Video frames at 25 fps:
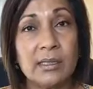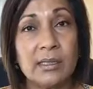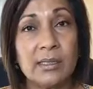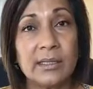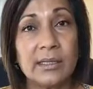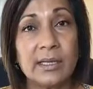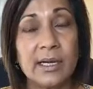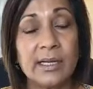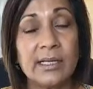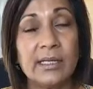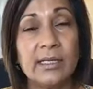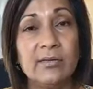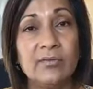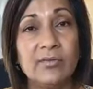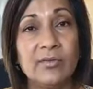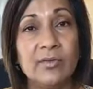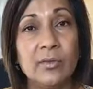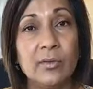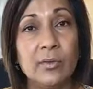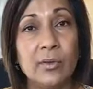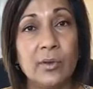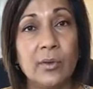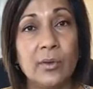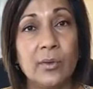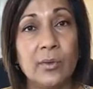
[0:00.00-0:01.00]
that even
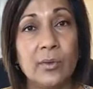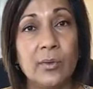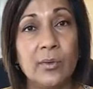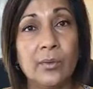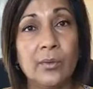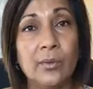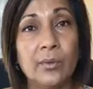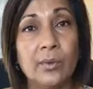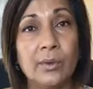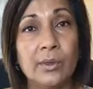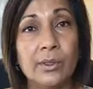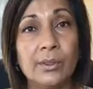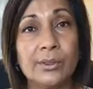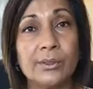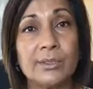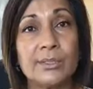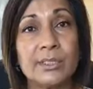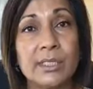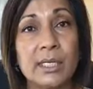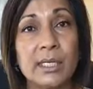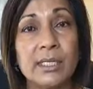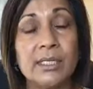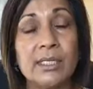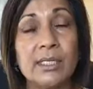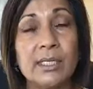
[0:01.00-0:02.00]
though your
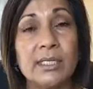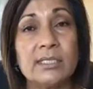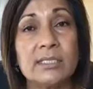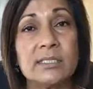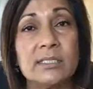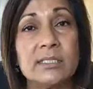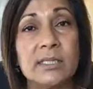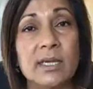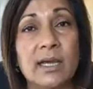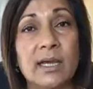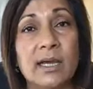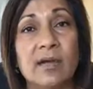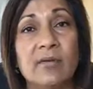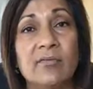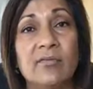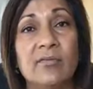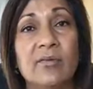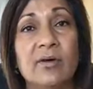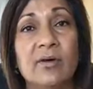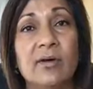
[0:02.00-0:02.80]
son doesn't have